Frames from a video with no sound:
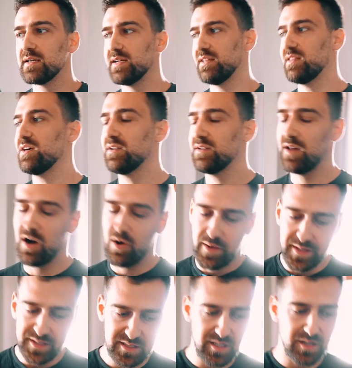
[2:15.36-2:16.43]
And then now
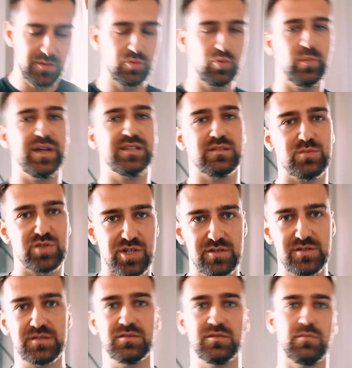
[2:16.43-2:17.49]
I started to make some
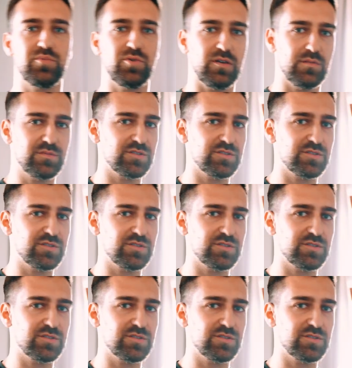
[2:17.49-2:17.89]
changes in the program.